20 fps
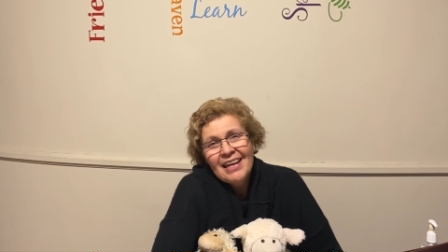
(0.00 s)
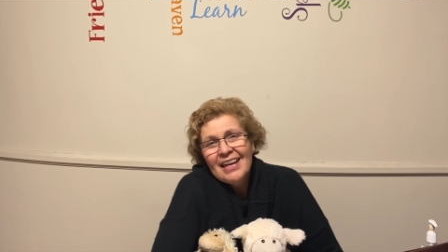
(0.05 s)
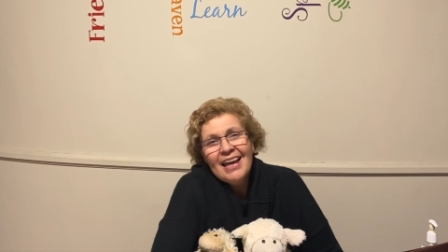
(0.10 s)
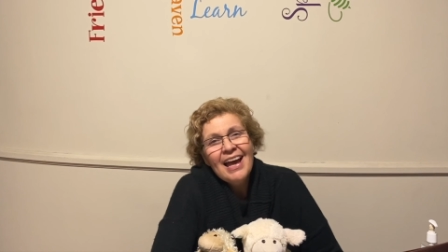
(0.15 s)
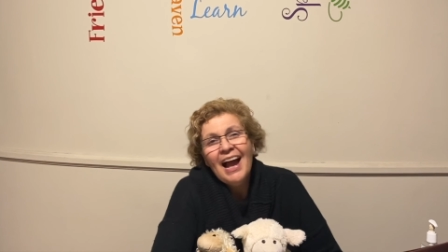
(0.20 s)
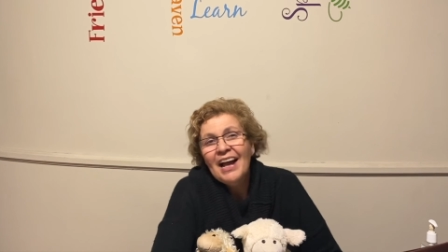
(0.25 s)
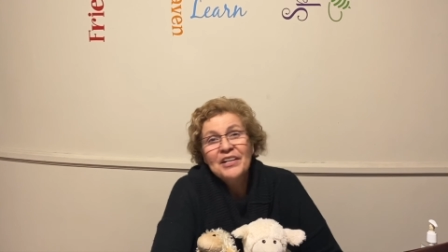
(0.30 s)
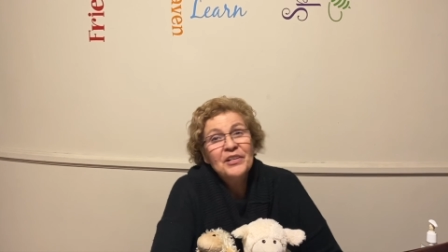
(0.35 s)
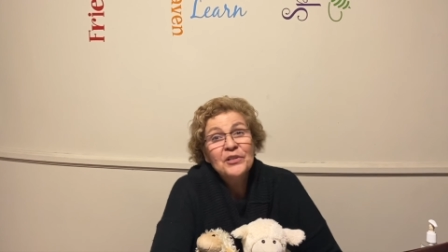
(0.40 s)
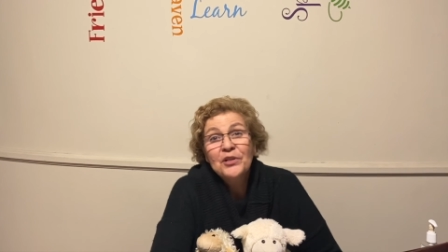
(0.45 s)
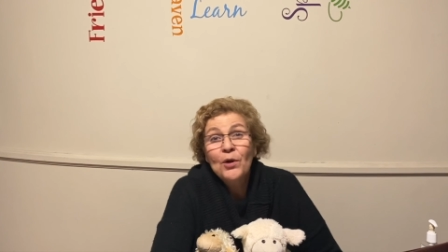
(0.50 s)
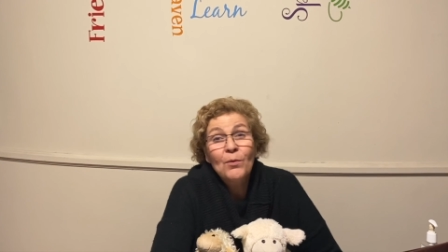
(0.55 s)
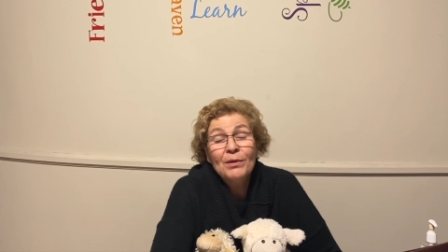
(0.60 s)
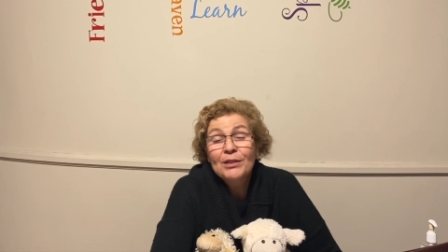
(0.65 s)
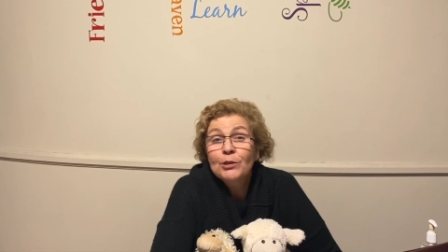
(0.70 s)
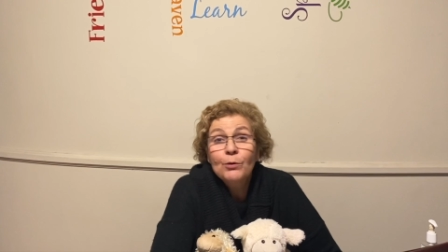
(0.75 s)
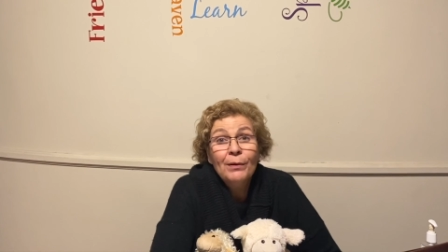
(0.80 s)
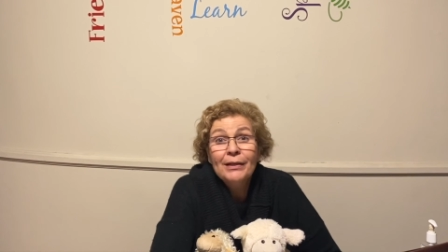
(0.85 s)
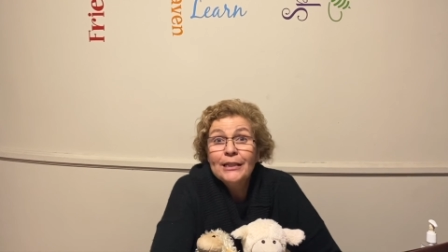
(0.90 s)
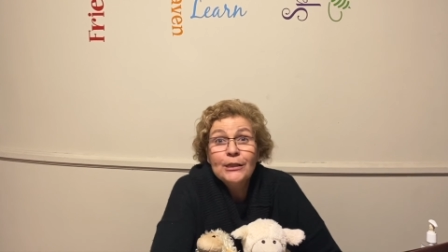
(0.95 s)
I don't know what
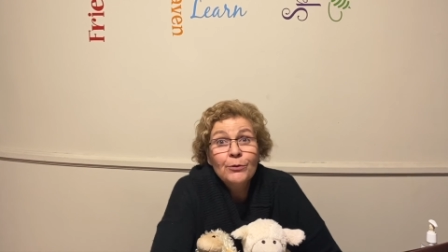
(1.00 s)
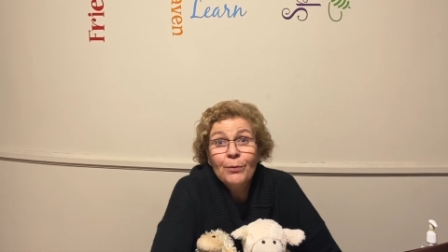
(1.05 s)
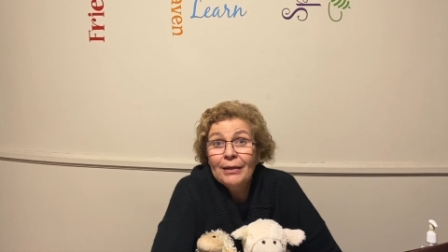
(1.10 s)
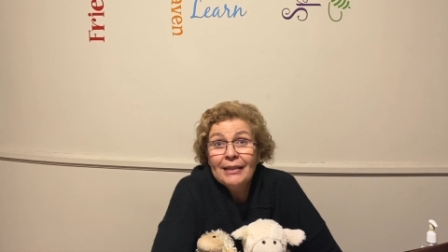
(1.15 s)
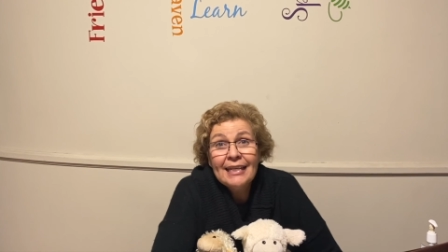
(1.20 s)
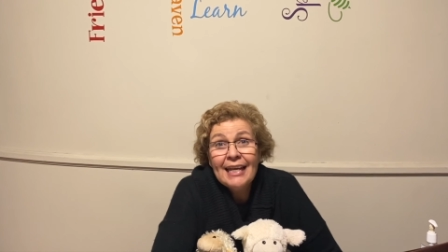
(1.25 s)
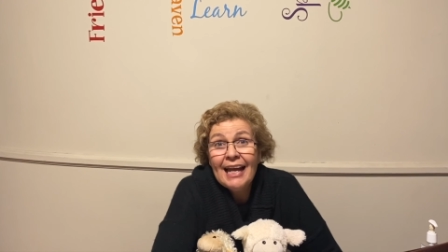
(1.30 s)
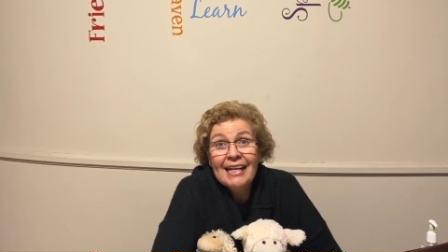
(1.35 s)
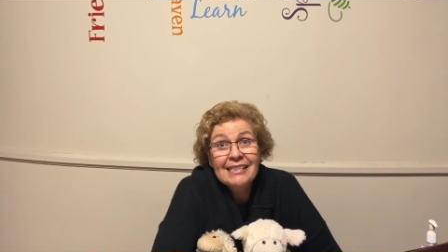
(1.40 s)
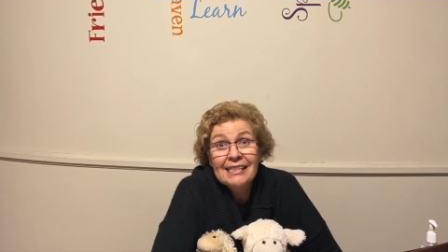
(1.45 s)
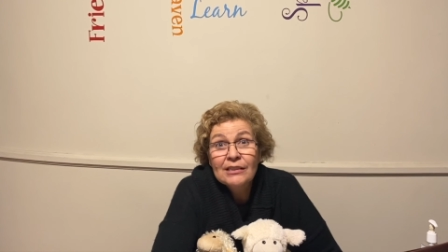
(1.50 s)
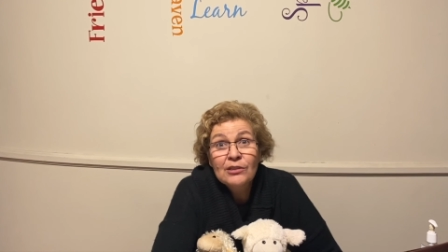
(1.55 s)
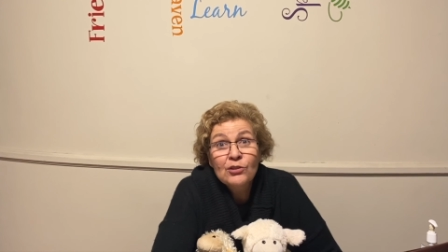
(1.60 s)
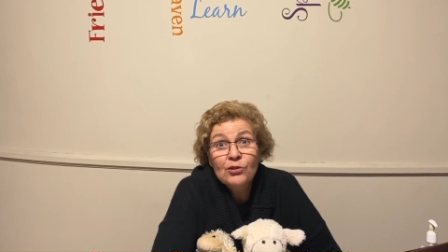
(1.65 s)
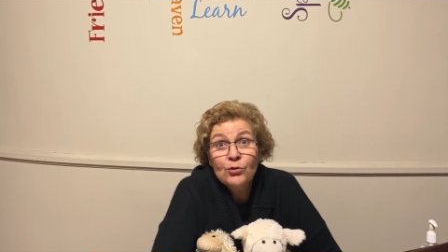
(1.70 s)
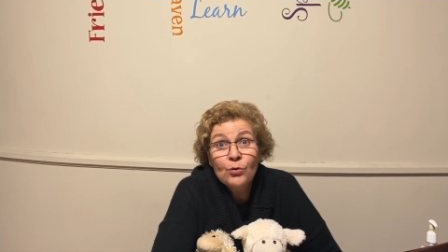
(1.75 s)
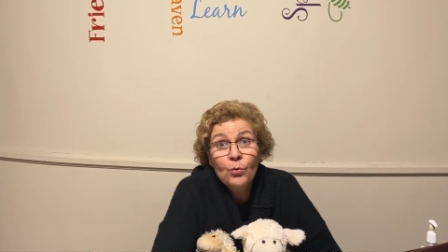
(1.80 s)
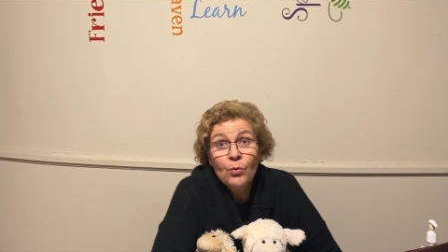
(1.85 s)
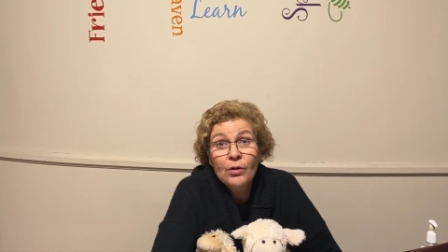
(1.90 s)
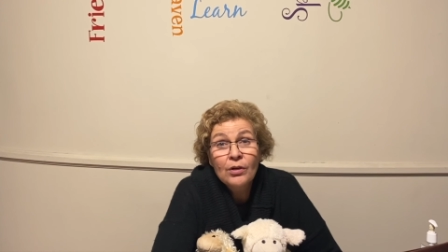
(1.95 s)
2020 has in
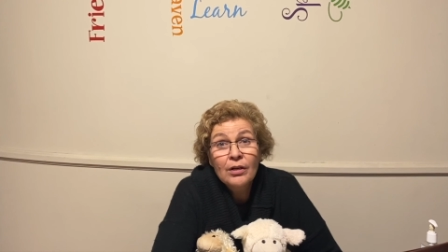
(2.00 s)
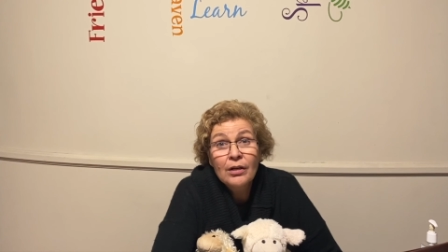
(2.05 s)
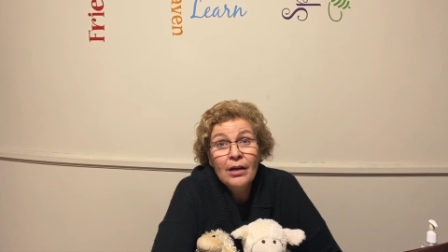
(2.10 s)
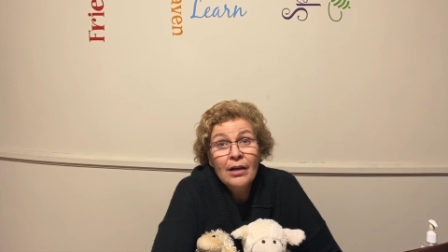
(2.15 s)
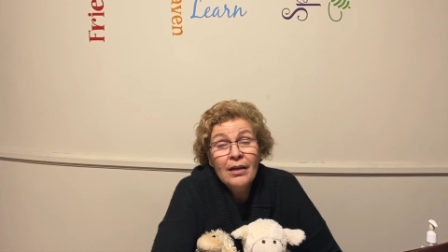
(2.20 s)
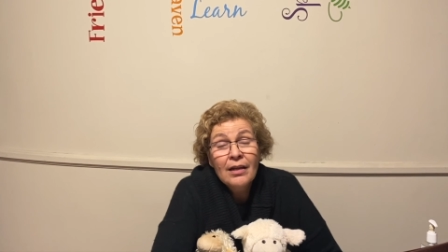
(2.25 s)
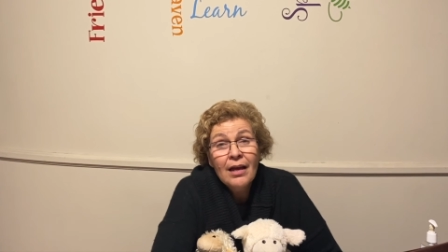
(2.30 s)
store.